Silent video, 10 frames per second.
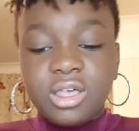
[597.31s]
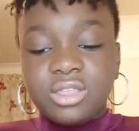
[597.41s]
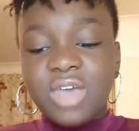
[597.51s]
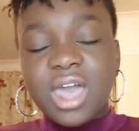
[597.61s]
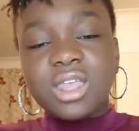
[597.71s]

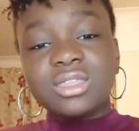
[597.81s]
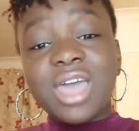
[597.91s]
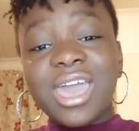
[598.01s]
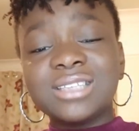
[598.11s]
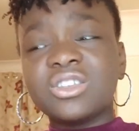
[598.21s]
Then
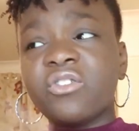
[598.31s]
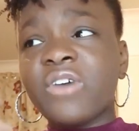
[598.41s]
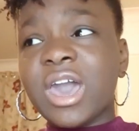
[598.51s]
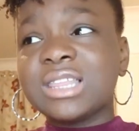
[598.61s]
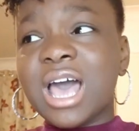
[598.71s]
there is the
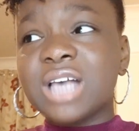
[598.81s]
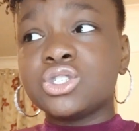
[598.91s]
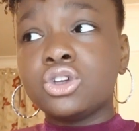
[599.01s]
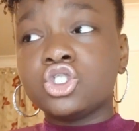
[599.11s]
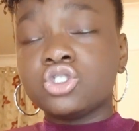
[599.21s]
fact that
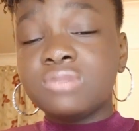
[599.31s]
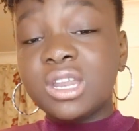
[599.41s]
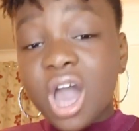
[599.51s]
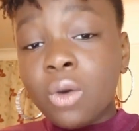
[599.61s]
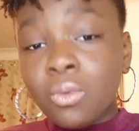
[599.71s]
social
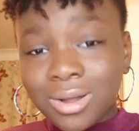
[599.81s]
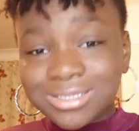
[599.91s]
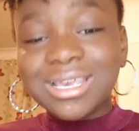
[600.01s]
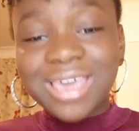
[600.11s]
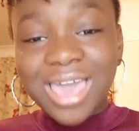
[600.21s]
media,
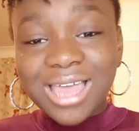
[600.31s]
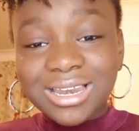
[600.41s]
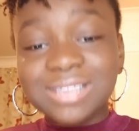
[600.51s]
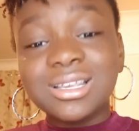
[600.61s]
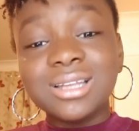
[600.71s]
once
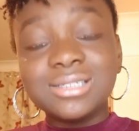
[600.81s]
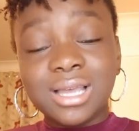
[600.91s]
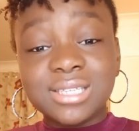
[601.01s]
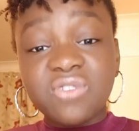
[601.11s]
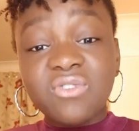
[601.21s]
again, is
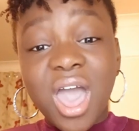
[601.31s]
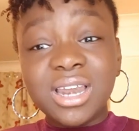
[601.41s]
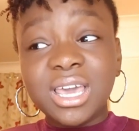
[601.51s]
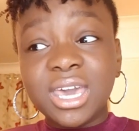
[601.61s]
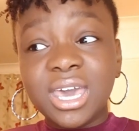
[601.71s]
addictive, and
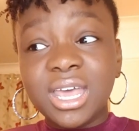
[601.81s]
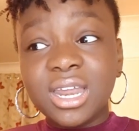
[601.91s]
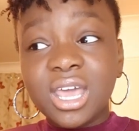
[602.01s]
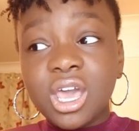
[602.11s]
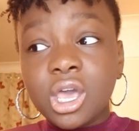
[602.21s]
it
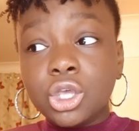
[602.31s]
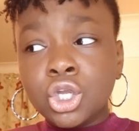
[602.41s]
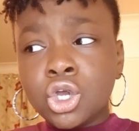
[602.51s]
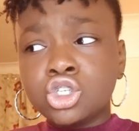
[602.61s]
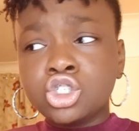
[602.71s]
can,
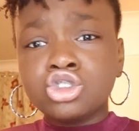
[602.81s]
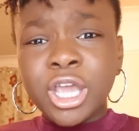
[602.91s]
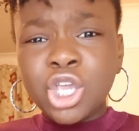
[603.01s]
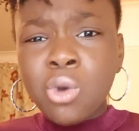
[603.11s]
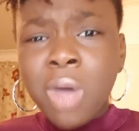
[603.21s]

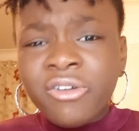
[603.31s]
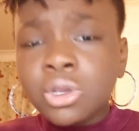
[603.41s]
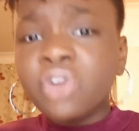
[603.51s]
stray you away from your